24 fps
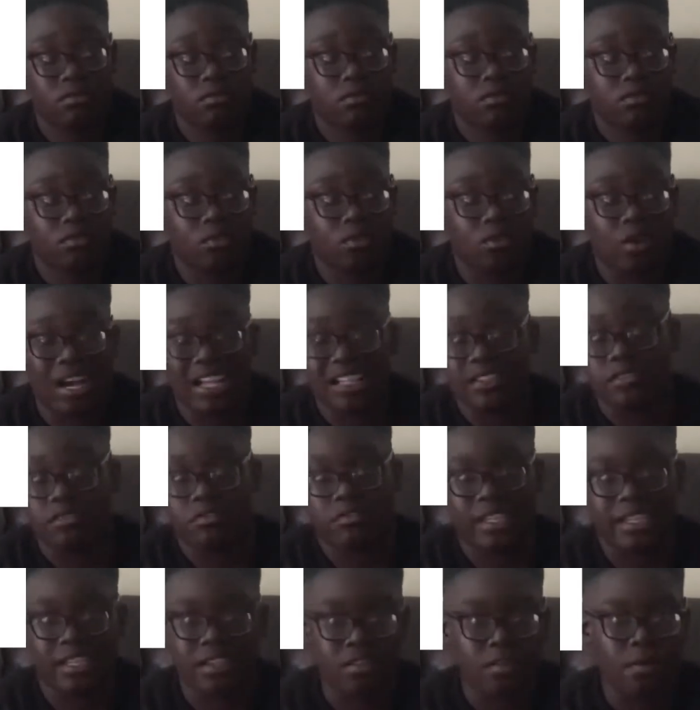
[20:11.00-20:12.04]
or have
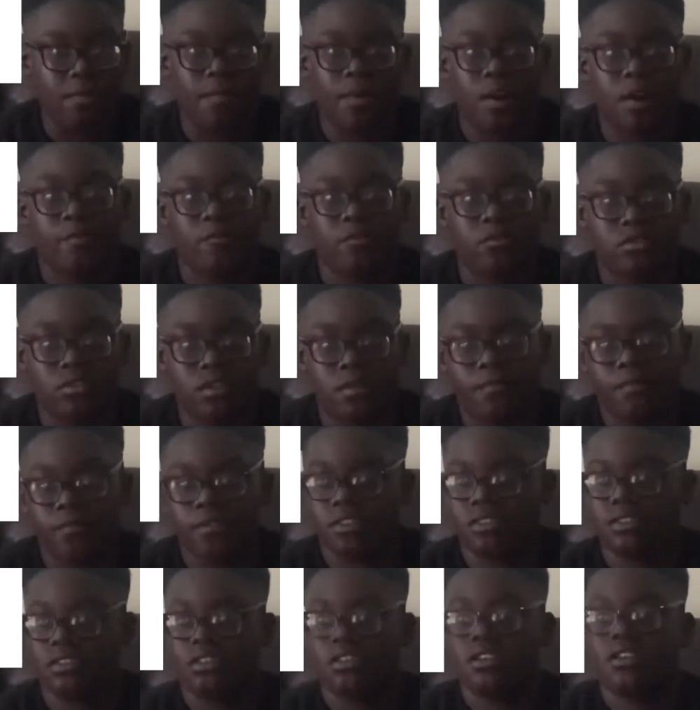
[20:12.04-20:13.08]
taken a puff or
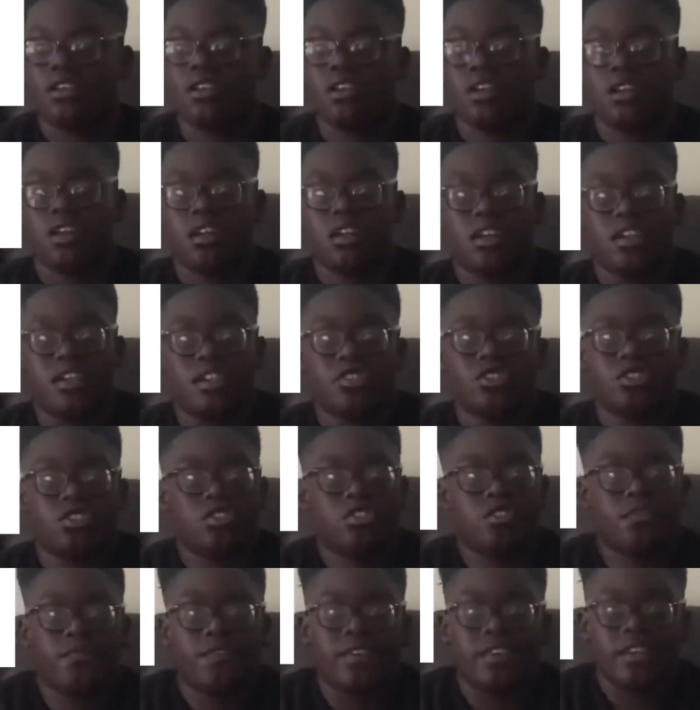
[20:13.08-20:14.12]
something. It's just
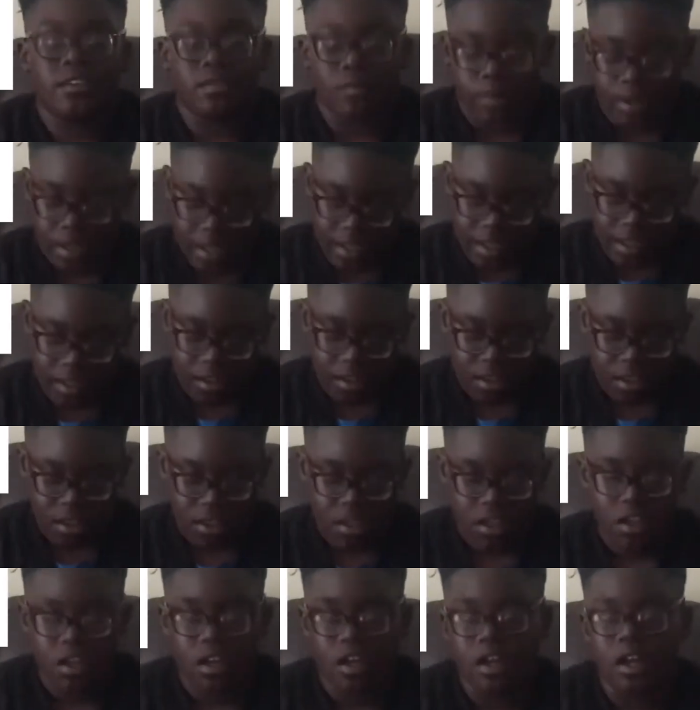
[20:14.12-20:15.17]
a thing where
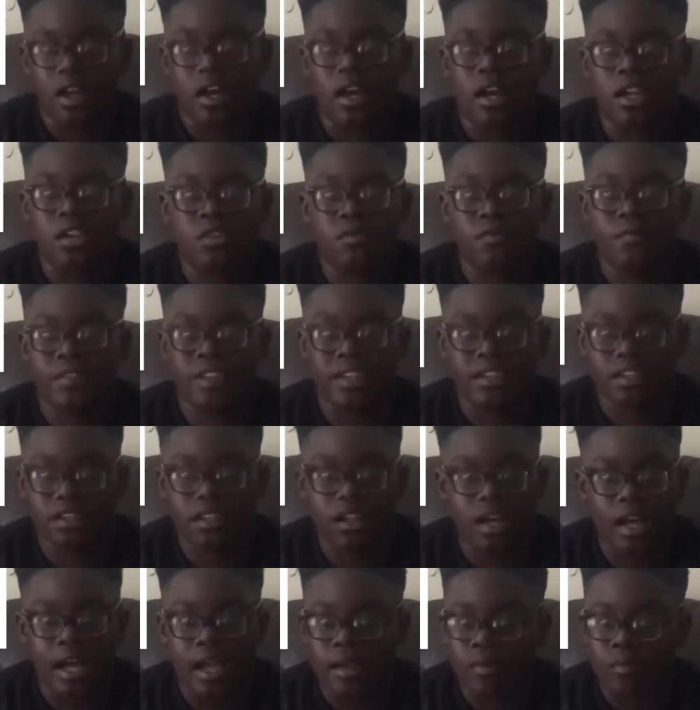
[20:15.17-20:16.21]
I don't think
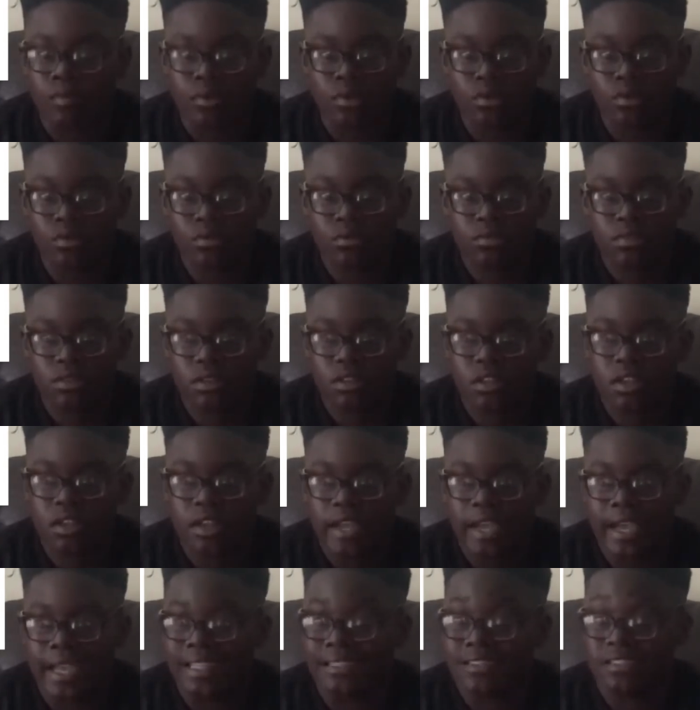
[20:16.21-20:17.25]
I will,
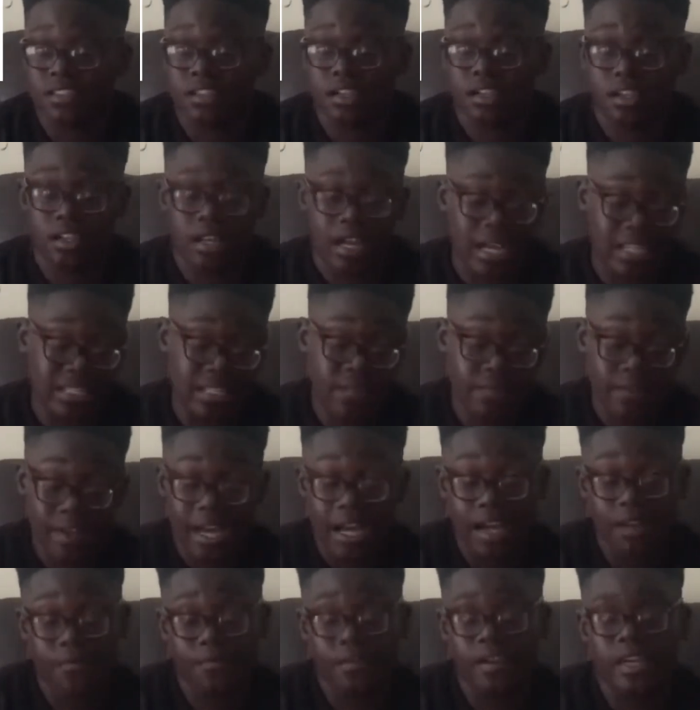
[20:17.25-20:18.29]
and I never
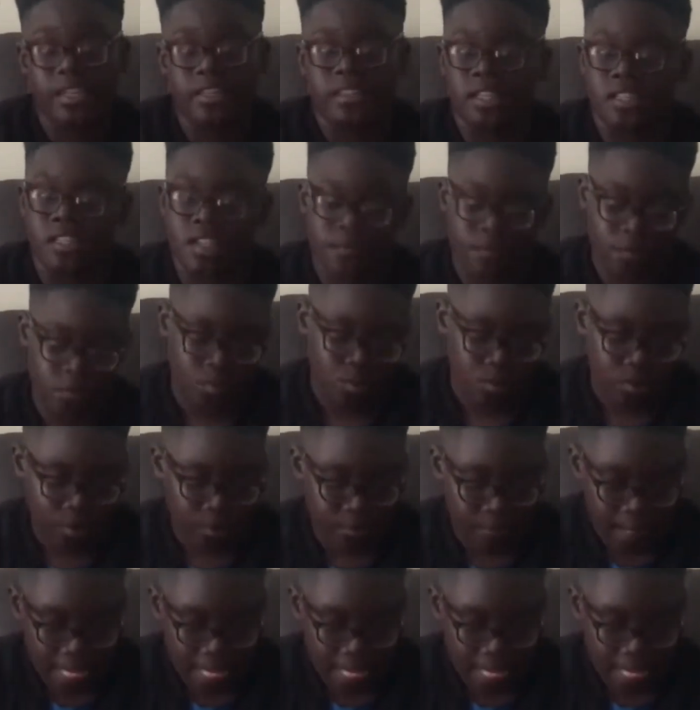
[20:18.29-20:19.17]
have, and I never will.